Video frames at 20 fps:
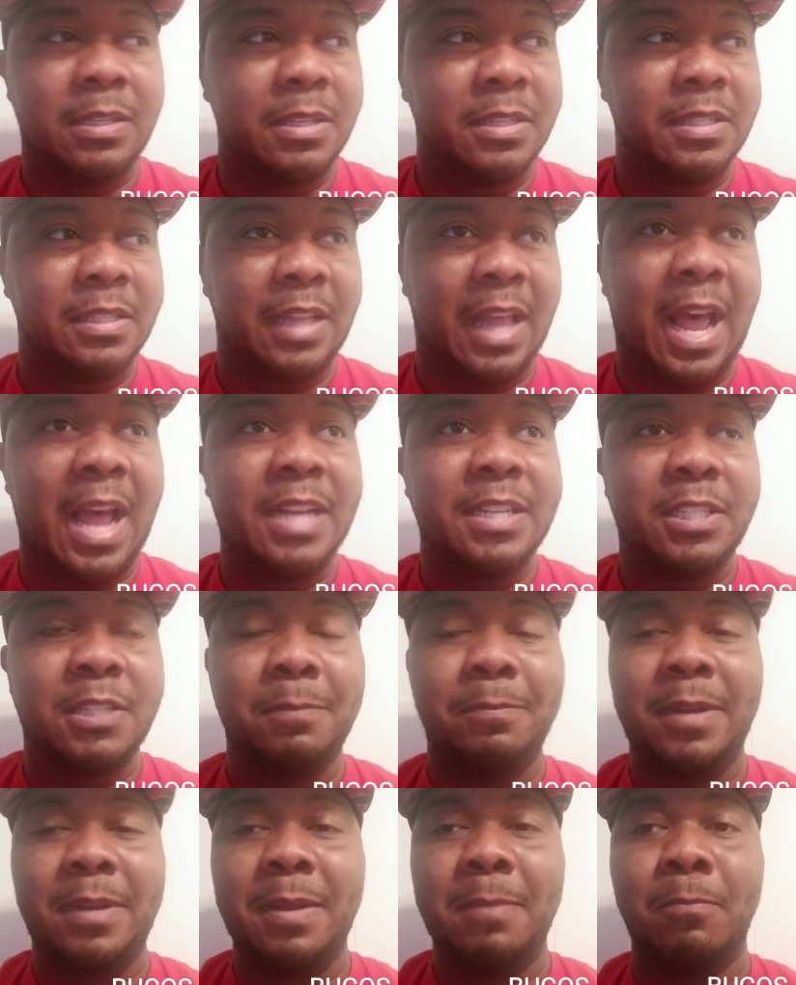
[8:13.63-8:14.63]
This line
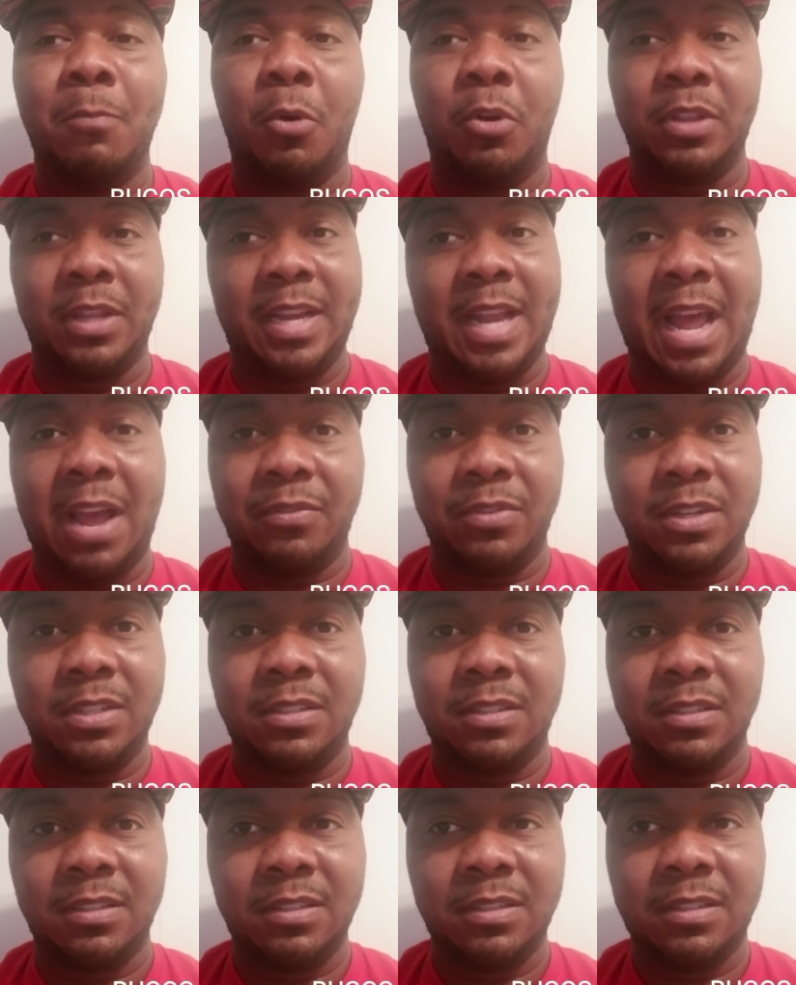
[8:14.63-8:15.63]
should be more than
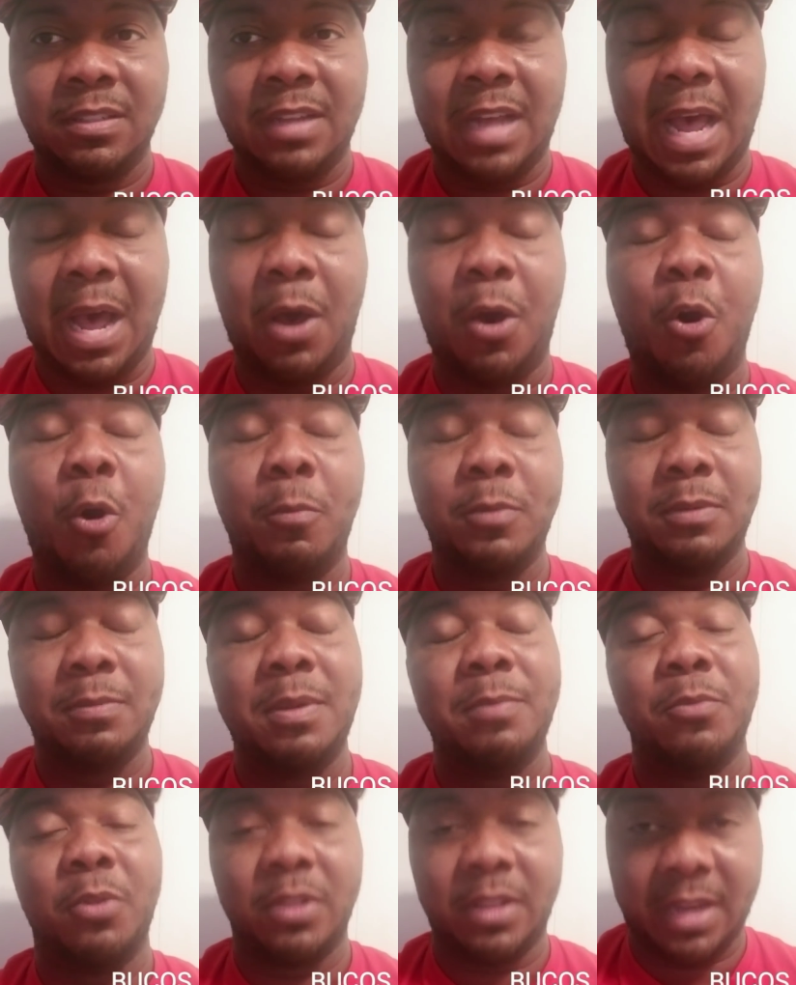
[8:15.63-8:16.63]
average. I hope to
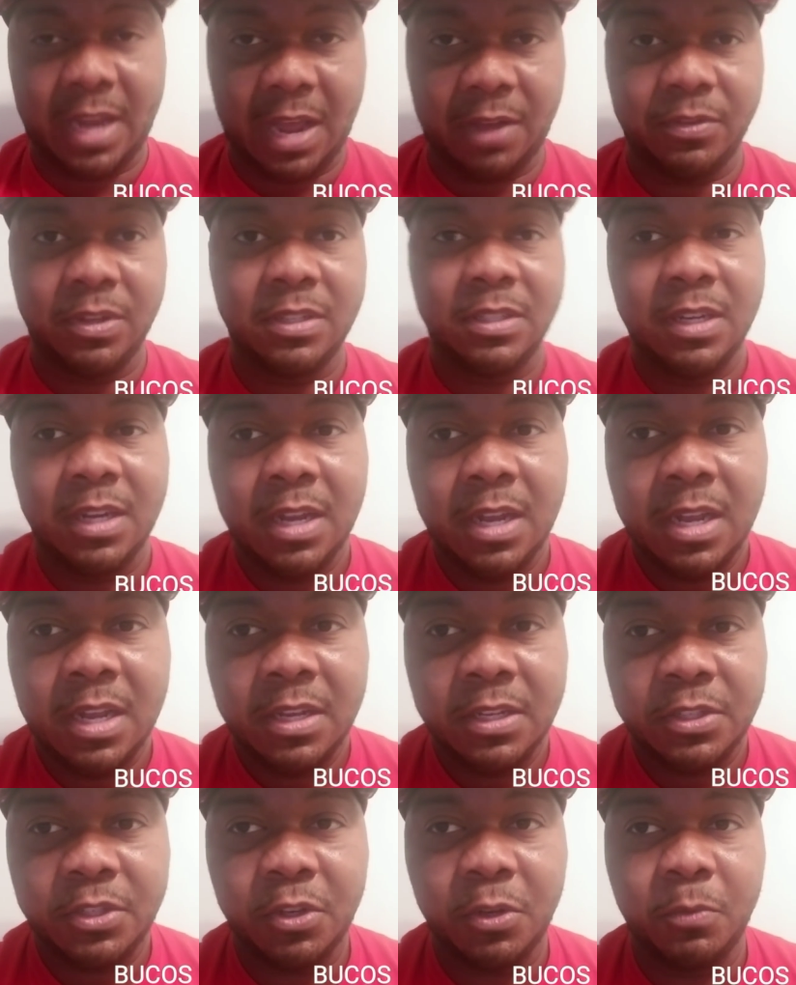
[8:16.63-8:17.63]
be more than average.
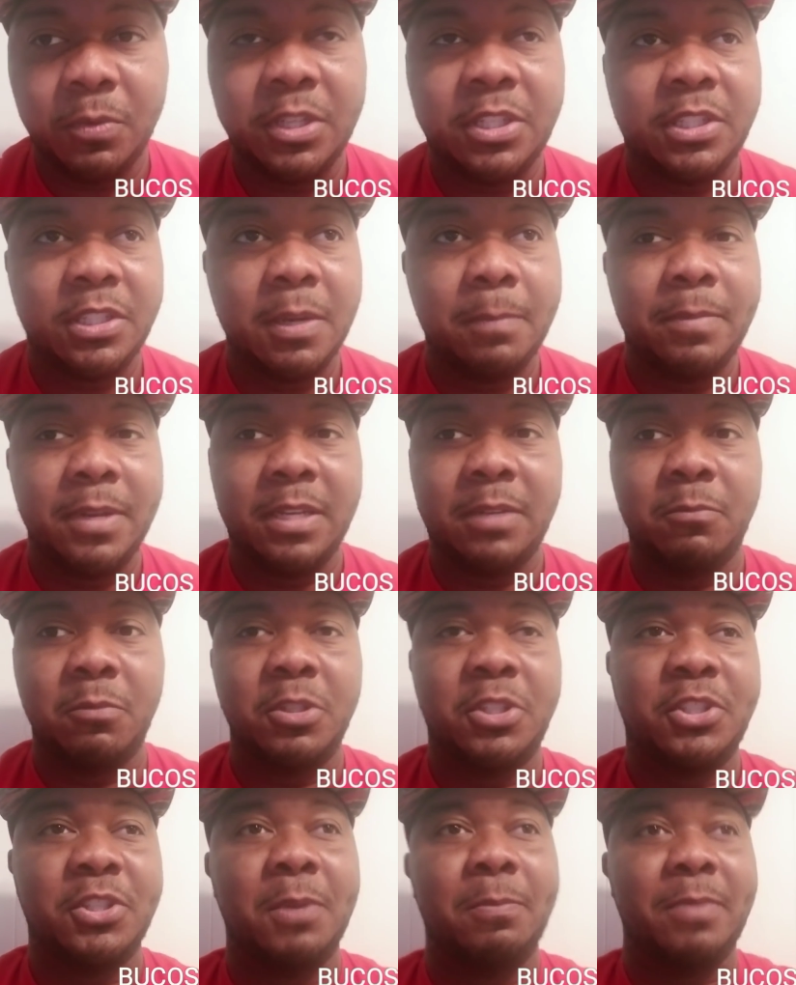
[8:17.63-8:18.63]
So we should be
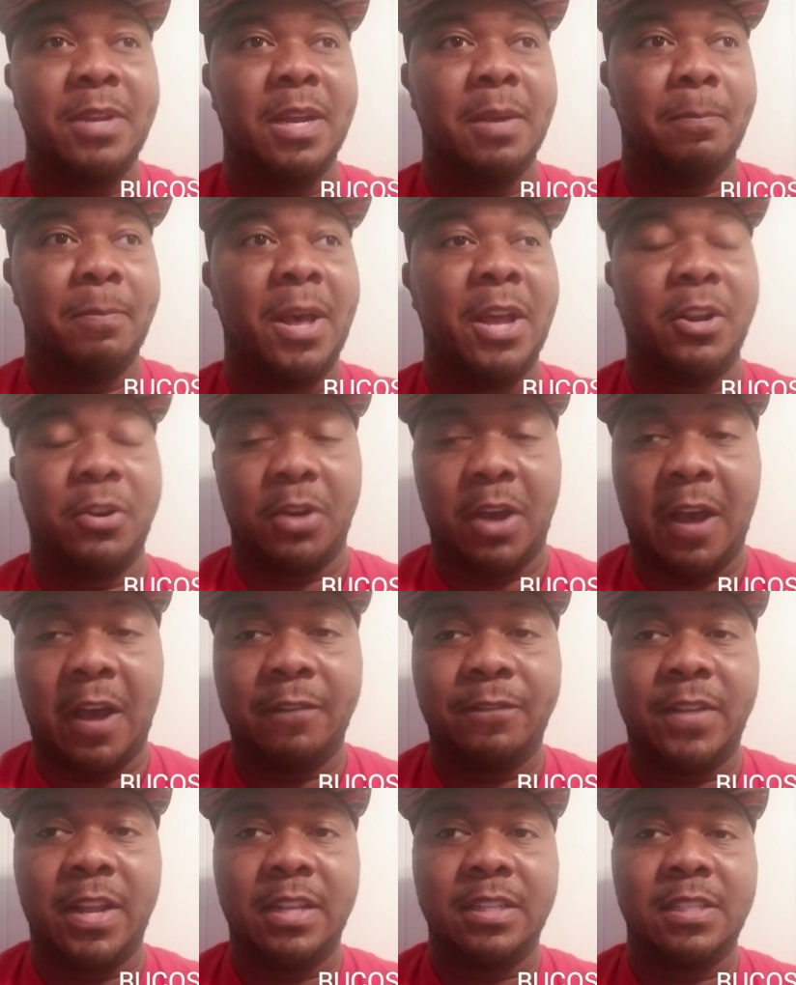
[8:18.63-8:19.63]
we should be a better
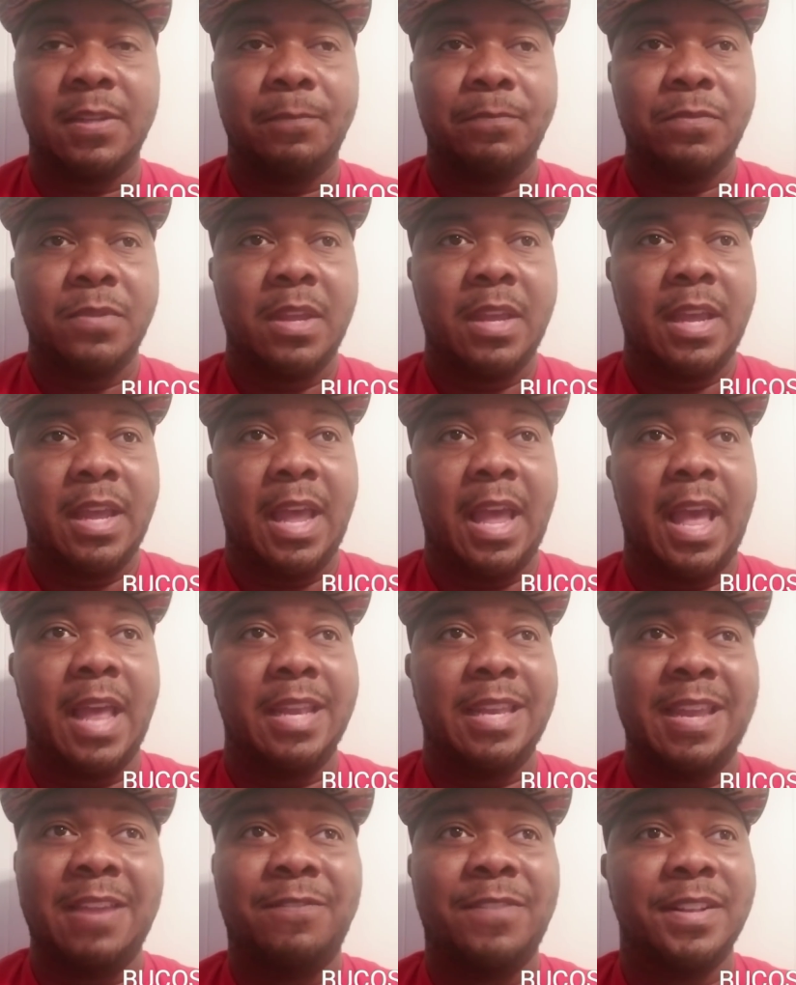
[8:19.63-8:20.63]
offense.
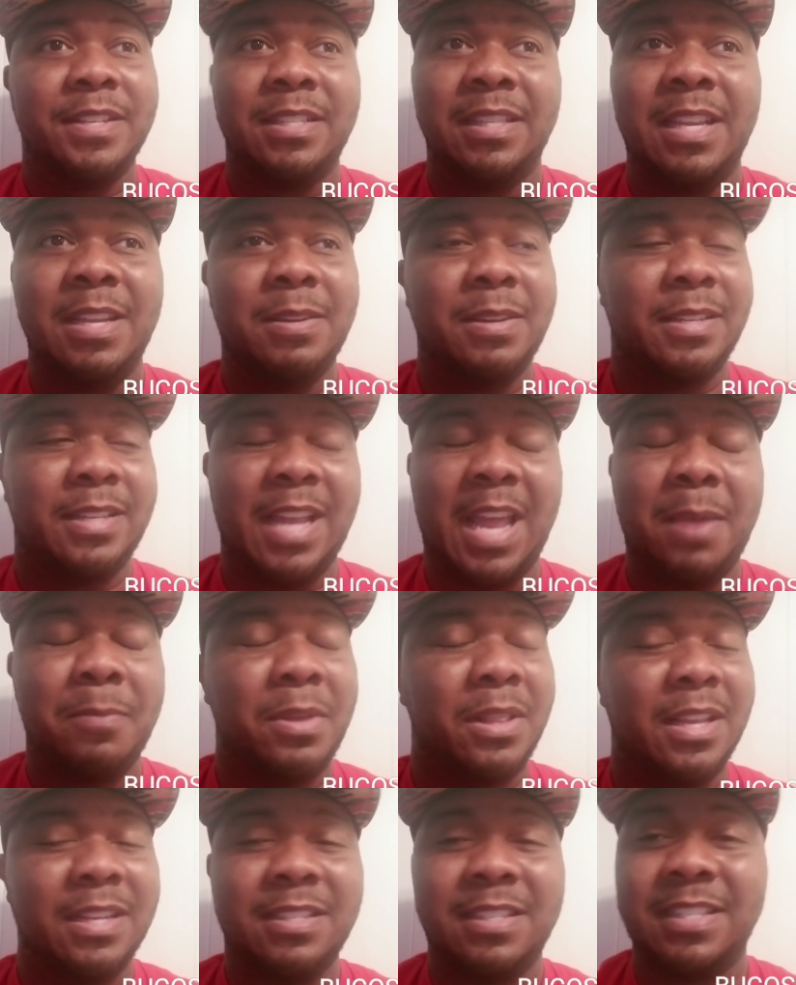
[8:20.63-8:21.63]
And defensively, damn
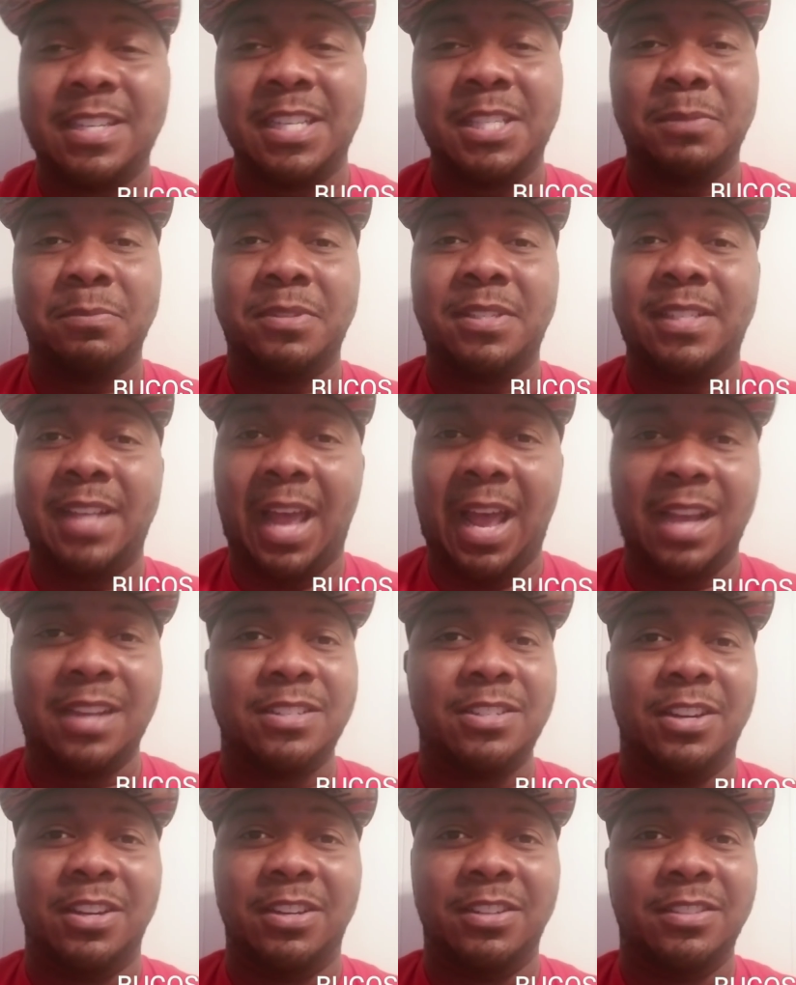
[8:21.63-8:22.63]
it, let's just get some
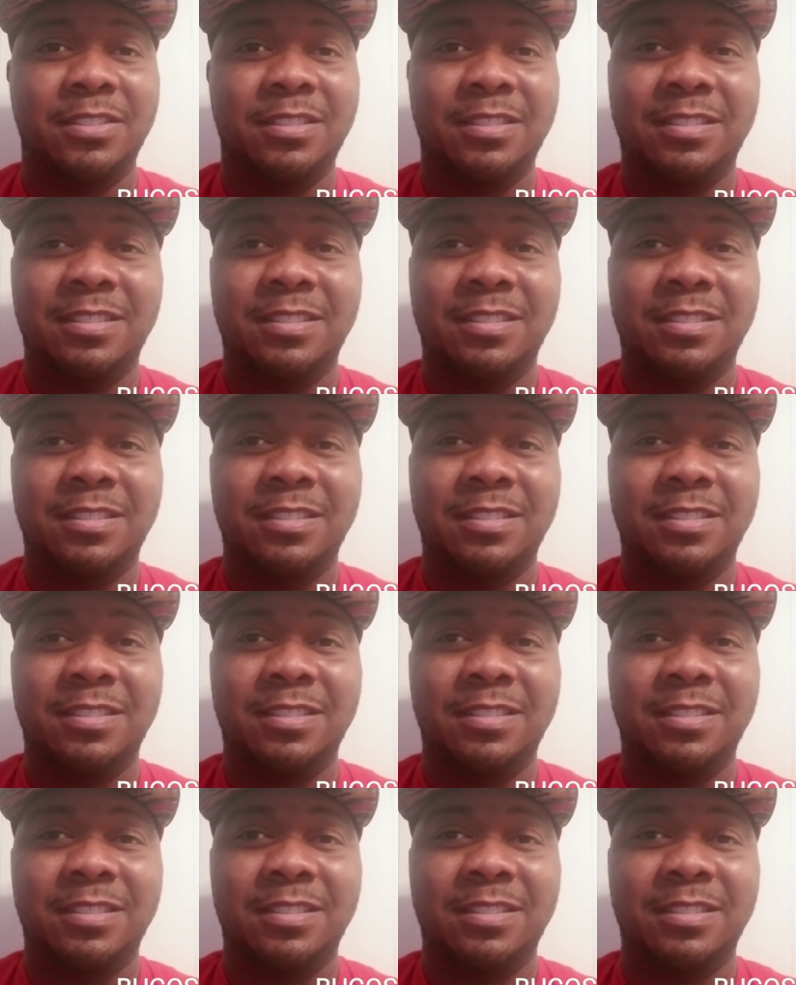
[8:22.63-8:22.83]
sacks, y'all.